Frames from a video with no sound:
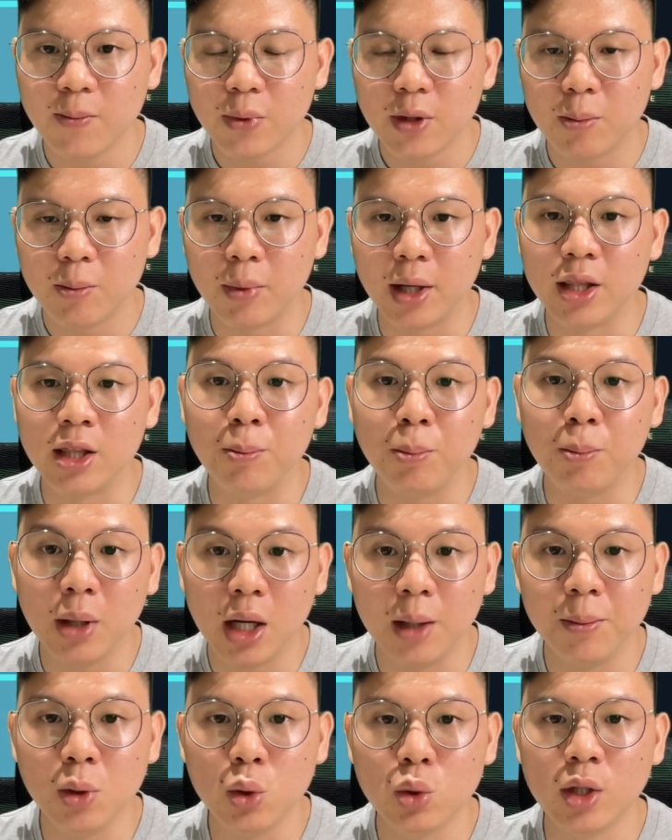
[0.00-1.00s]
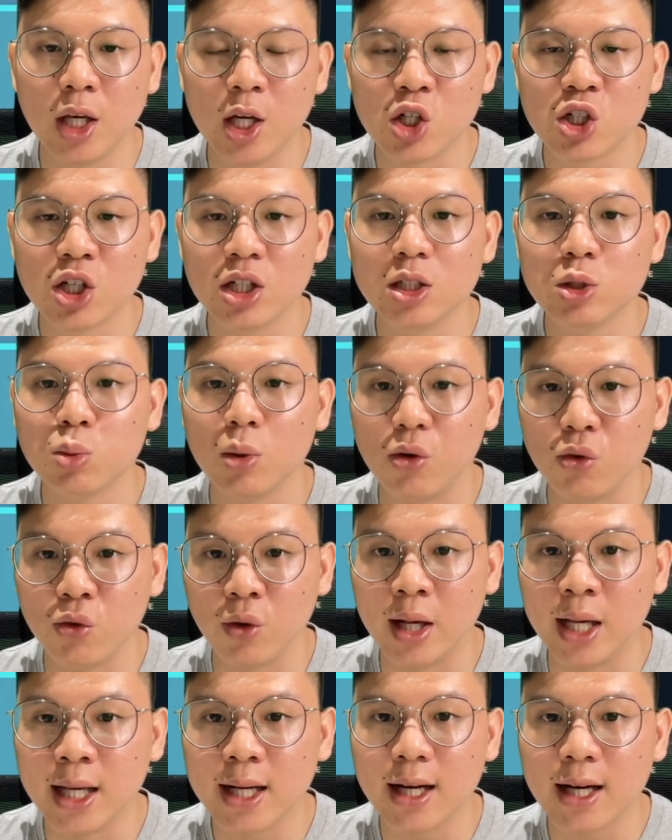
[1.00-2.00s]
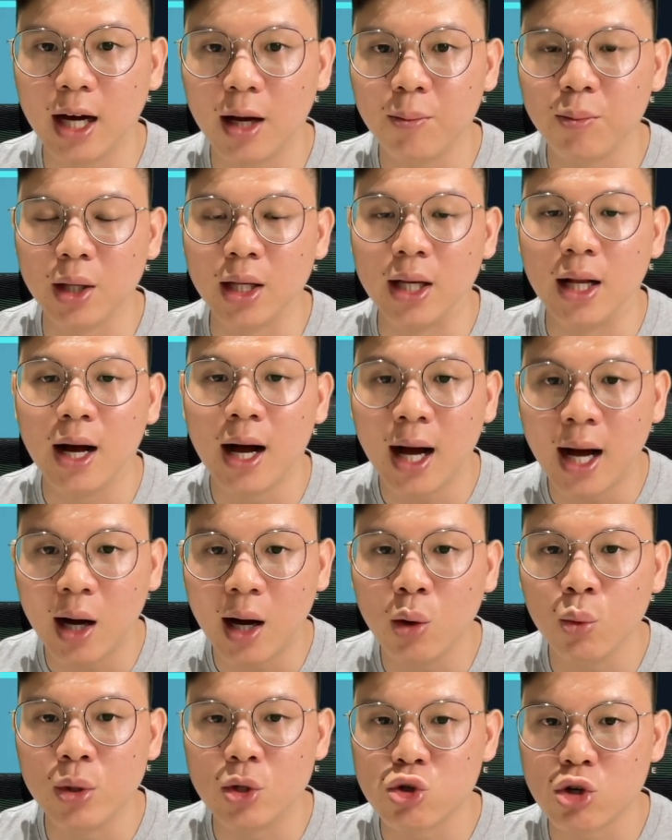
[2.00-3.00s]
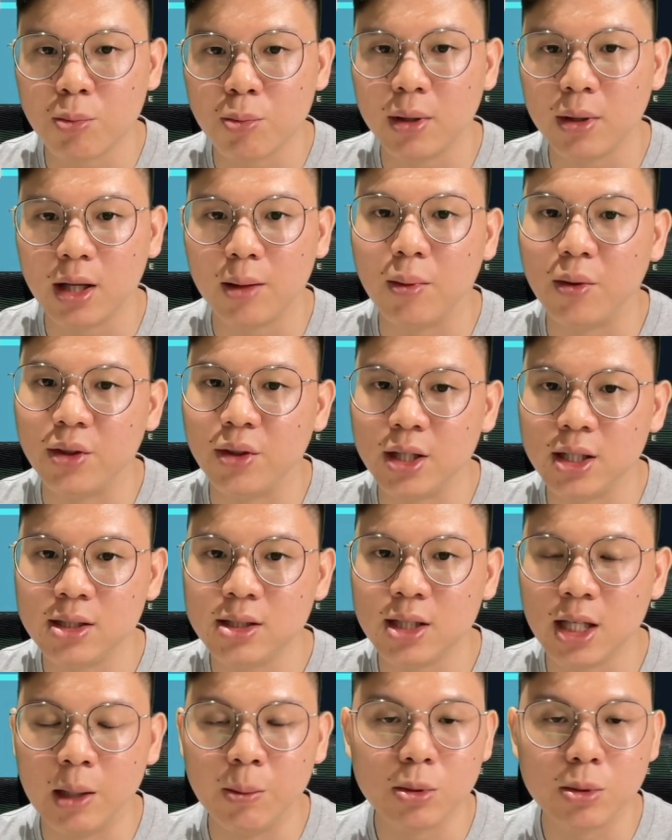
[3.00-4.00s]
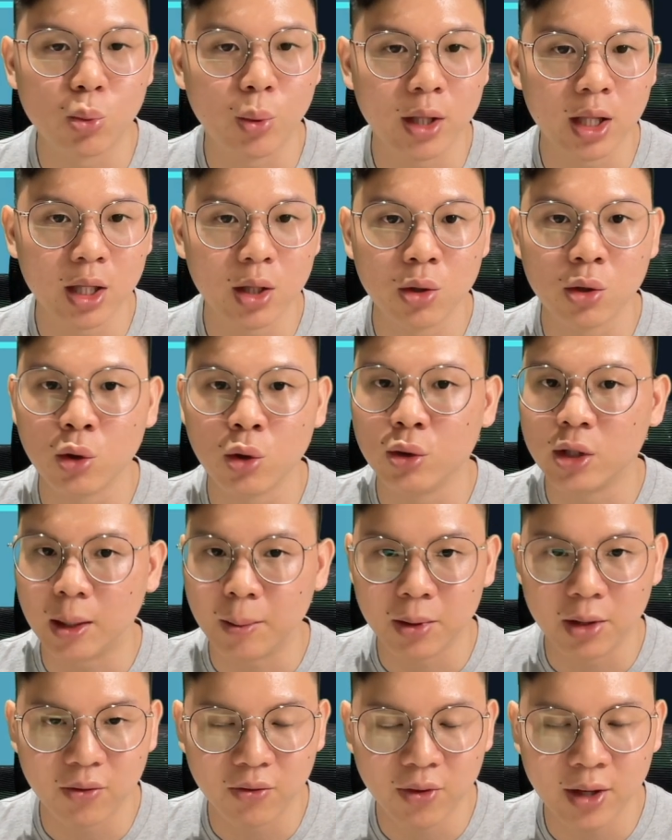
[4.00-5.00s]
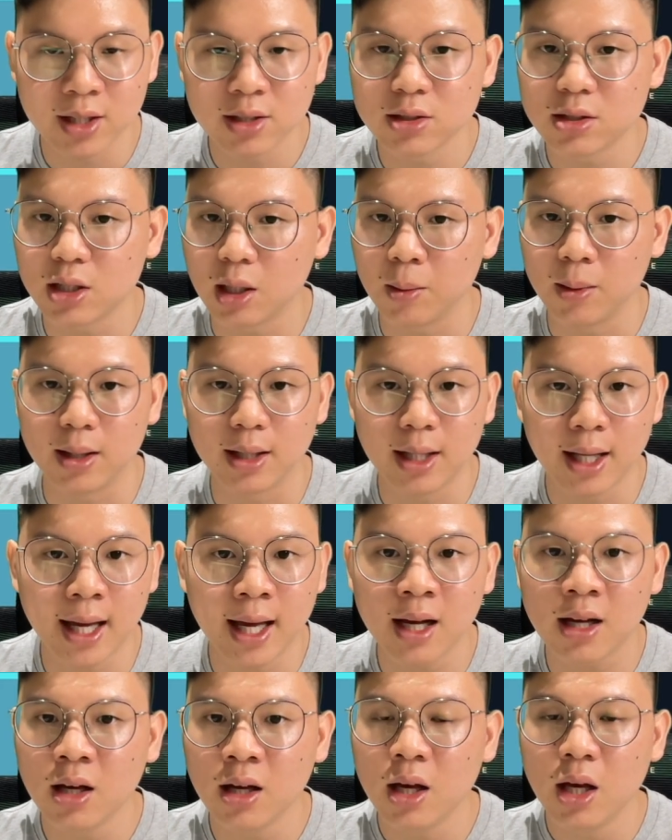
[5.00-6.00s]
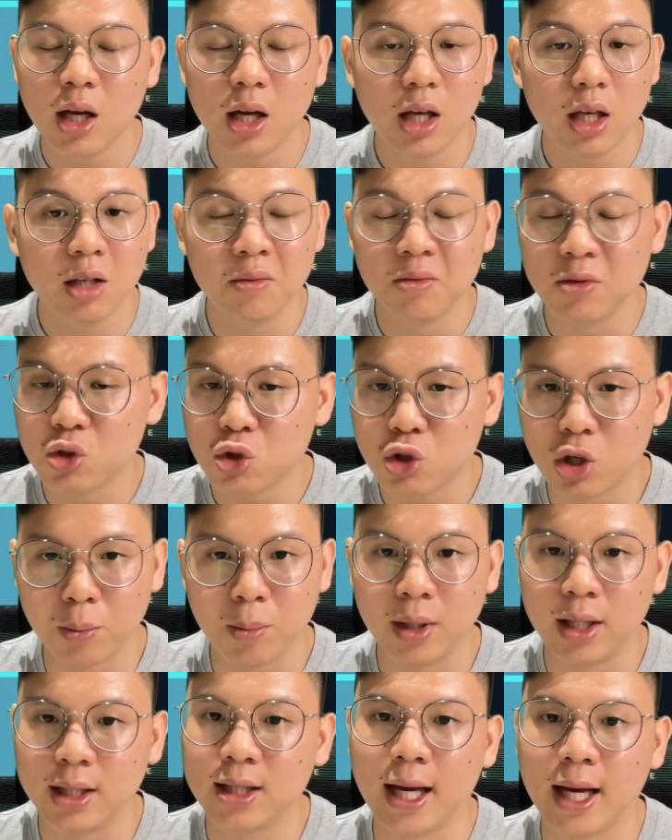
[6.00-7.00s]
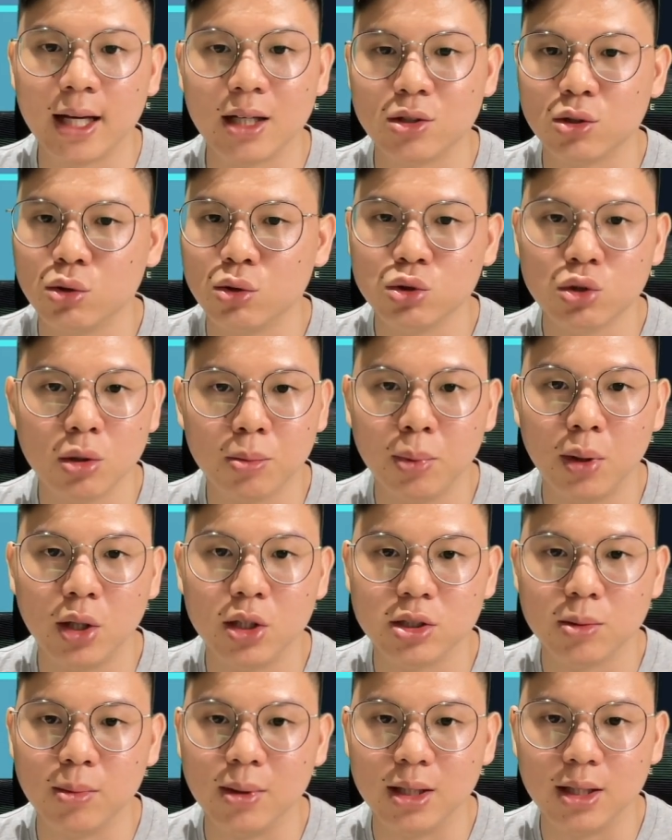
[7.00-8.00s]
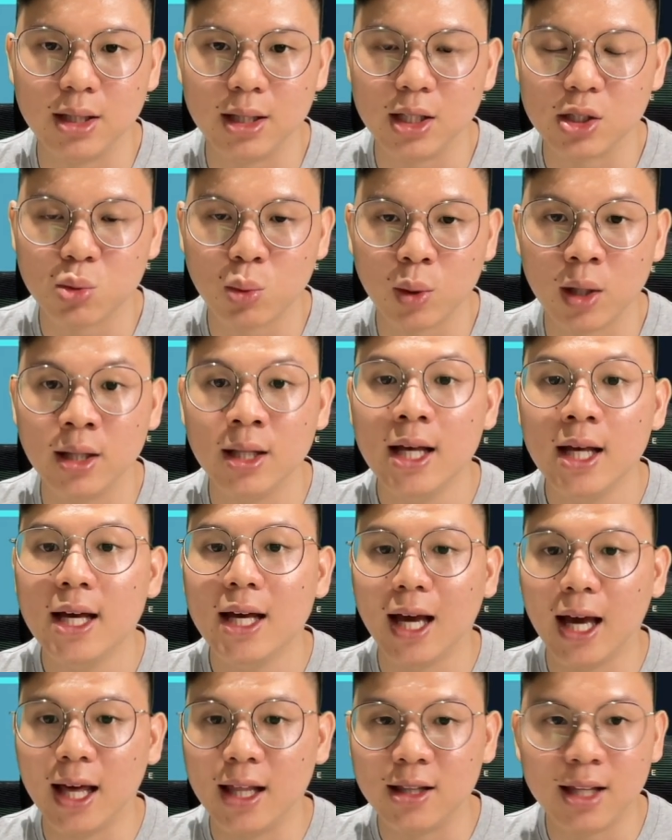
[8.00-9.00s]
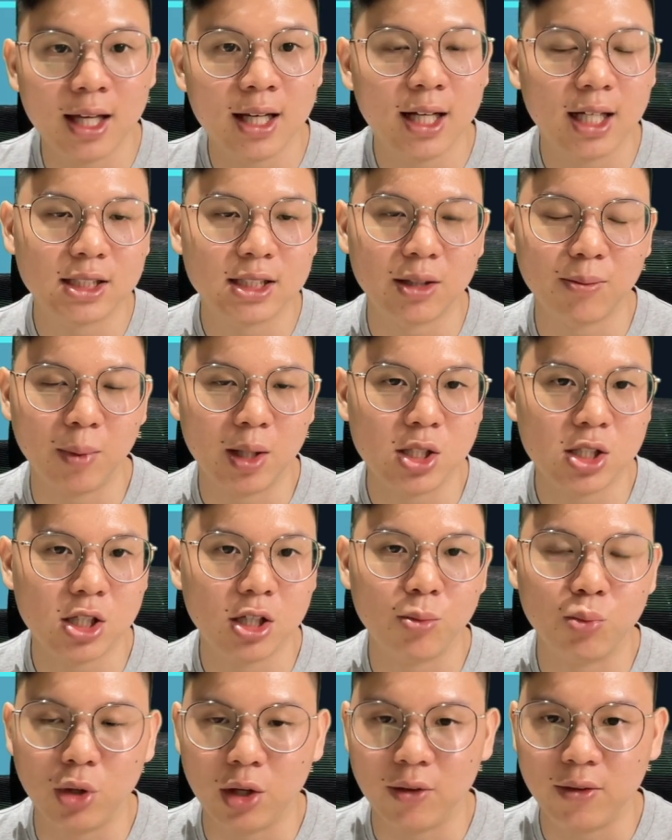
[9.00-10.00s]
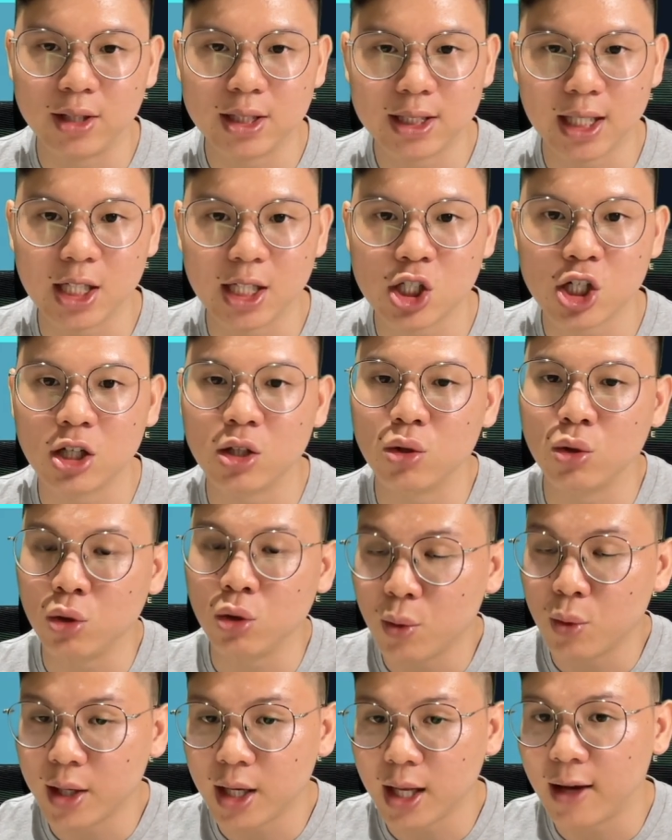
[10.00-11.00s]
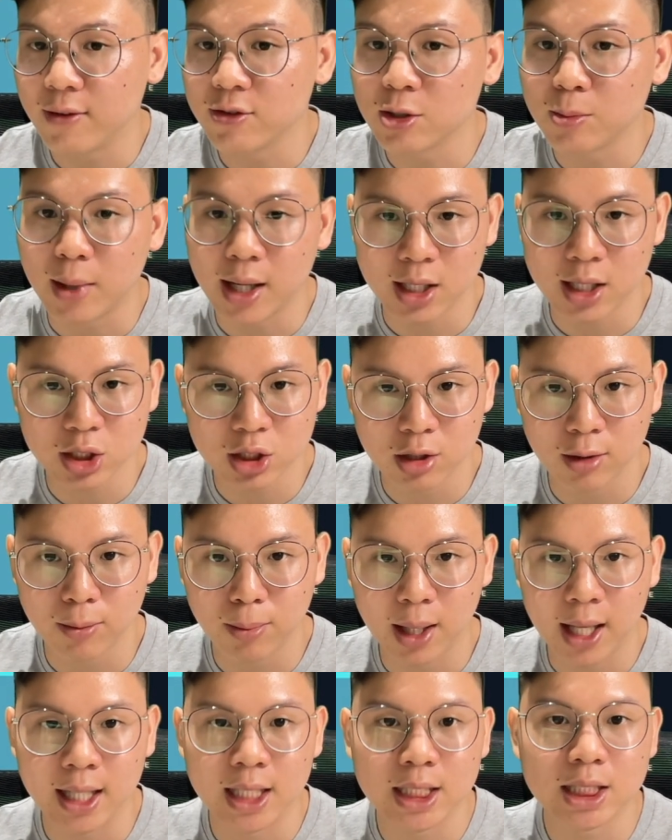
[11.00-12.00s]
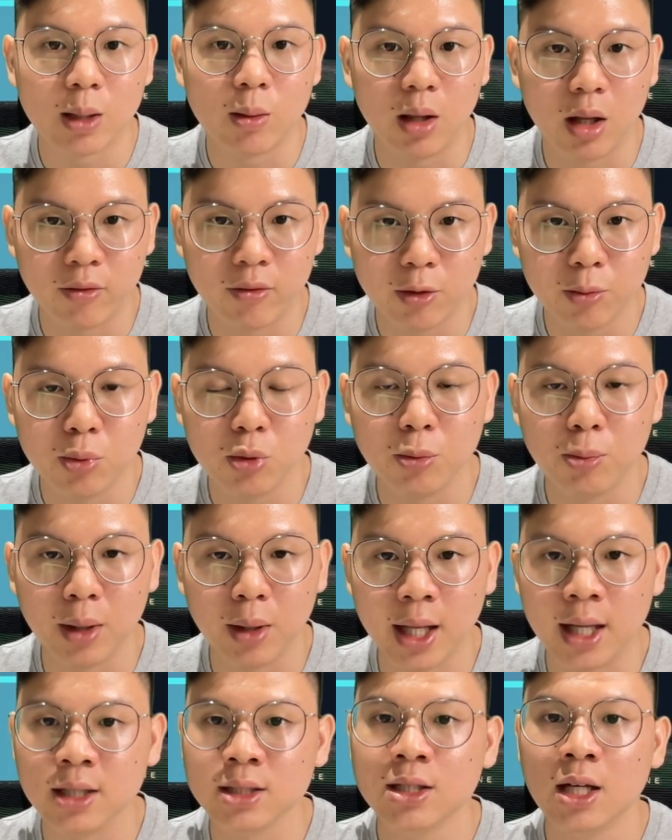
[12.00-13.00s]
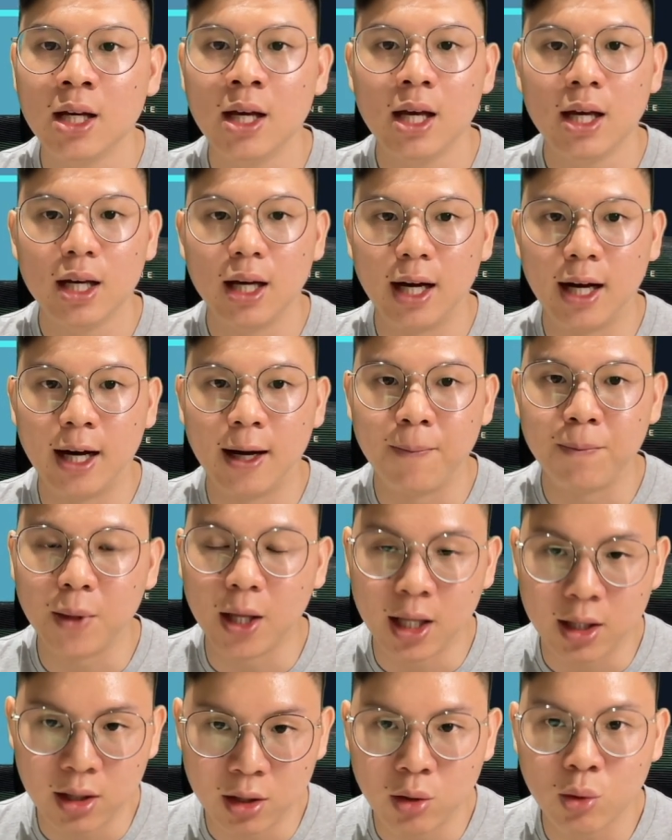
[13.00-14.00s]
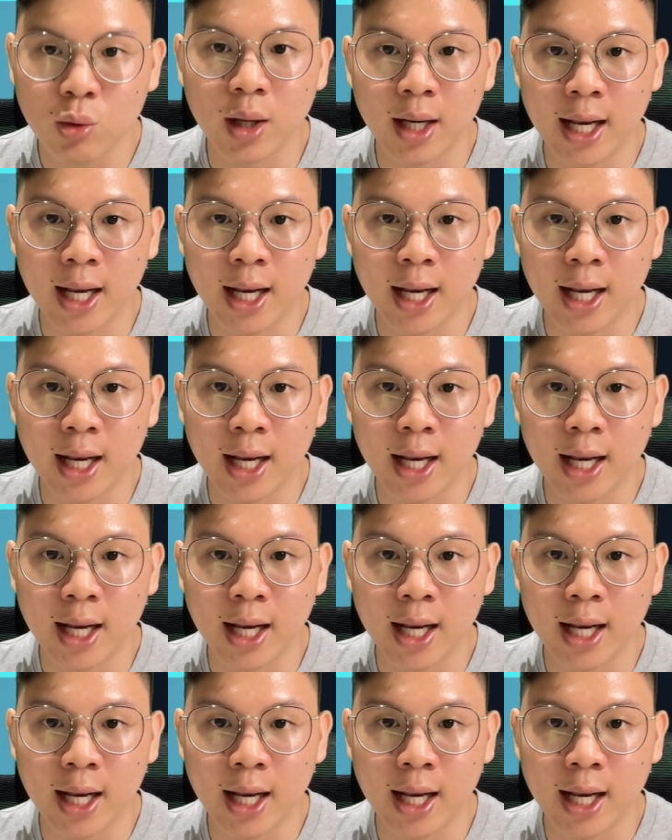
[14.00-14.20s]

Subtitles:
but the permutations would really come in how we triple up on these teams, whether you go double defense, double attack, even triple attack is also a possibility as well. And then, as I mentioned in previous section, do you want to have some Arsenal players, some Liverpool players, and you can